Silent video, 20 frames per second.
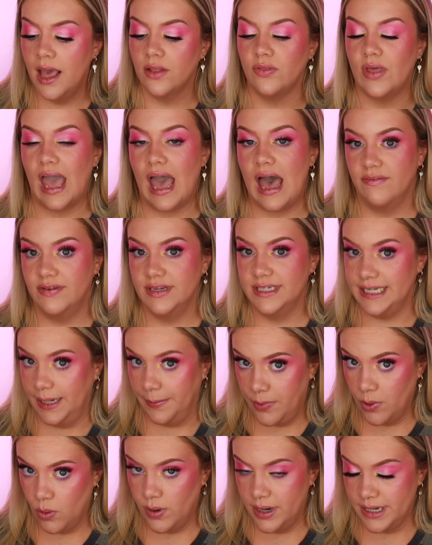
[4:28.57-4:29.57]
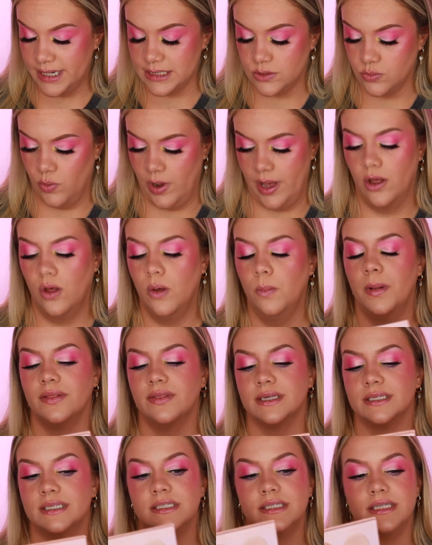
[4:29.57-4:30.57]
They have a deeper one as well, but
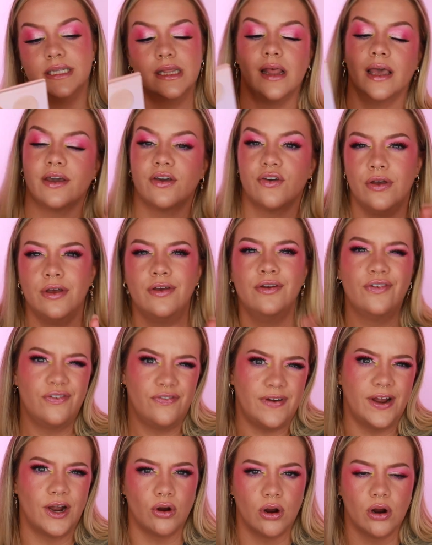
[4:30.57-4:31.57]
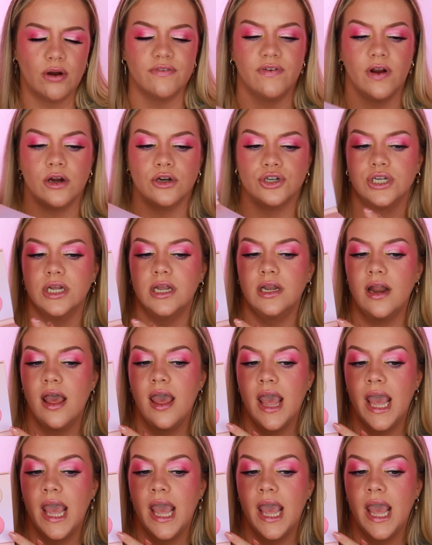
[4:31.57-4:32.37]
this is the like fairer version,